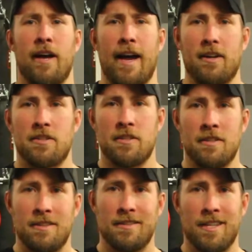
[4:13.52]
hacks:
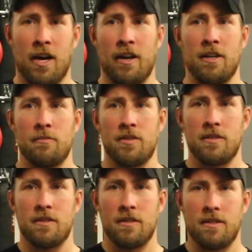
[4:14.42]

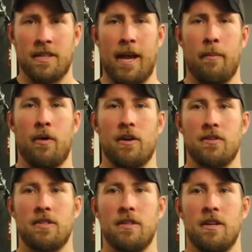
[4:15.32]
condoms,
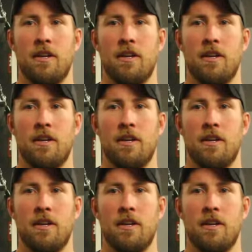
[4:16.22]
tampons.